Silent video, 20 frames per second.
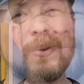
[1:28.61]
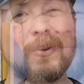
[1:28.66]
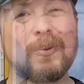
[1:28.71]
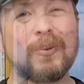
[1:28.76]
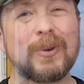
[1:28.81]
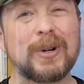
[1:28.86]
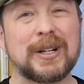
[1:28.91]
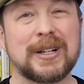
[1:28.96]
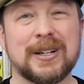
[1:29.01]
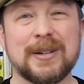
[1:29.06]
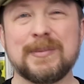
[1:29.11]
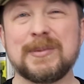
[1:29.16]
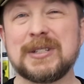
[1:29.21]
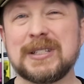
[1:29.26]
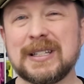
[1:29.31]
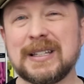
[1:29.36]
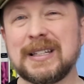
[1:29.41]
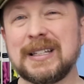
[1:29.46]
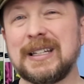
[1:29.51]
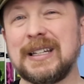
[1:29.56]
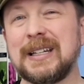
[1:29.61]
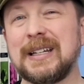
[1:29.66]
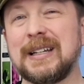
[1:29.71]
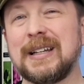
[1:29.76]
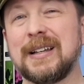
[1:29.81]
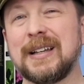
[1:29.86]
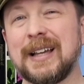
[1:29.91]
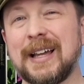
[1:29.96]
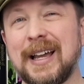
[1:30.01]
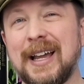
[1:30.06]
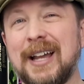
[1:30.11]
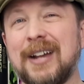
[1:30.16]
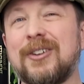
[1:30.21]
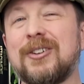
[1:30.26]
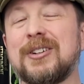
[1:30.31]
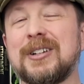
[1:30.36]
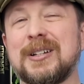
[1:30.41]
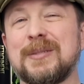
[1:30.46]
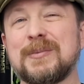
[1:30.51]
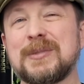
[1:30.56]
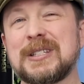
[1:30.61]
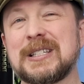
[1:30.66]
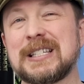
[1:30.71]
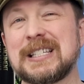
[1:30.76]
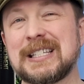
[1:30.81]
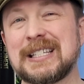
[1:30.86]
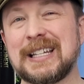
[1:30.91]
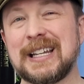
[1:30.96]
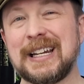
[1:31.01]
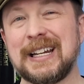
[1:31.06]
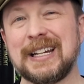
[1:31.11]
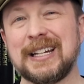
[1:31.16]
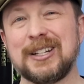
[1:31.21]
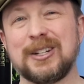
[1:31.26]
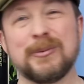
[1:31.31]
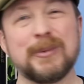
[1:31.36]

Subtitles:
When it comes to the acronym Sustain,